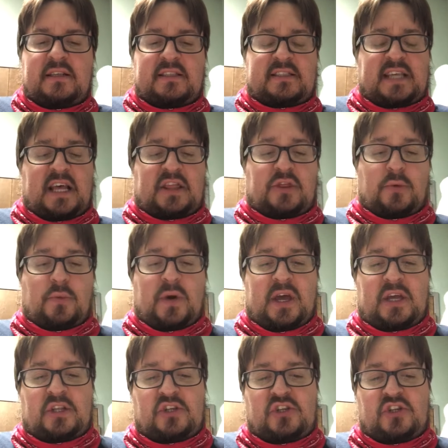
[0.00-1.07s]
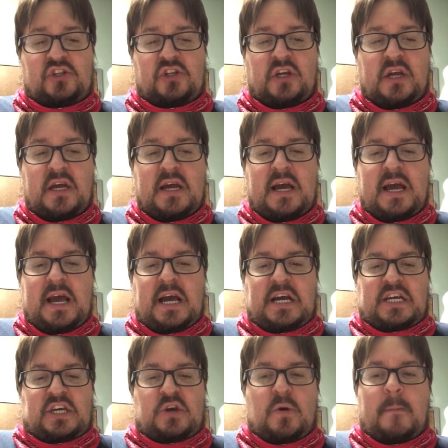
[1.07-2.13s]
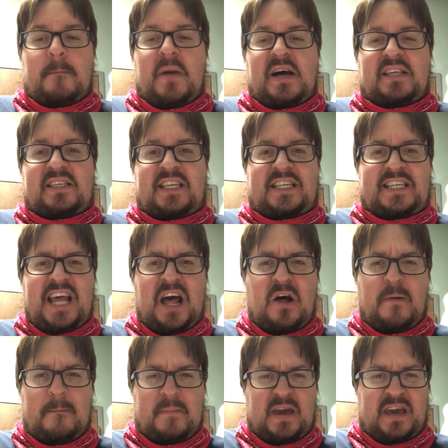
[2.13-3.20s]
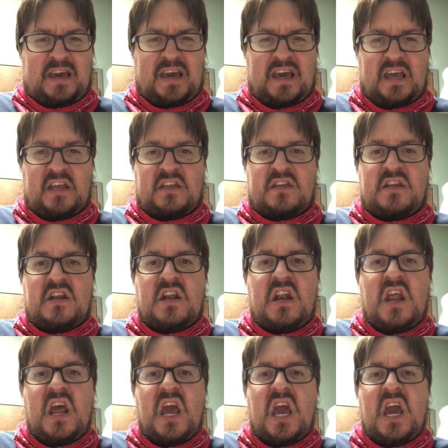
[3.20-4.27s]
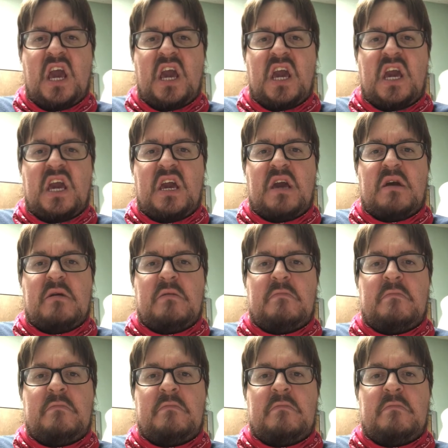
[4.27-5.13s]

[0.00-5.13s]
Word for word: said the witch. You must tell me his name.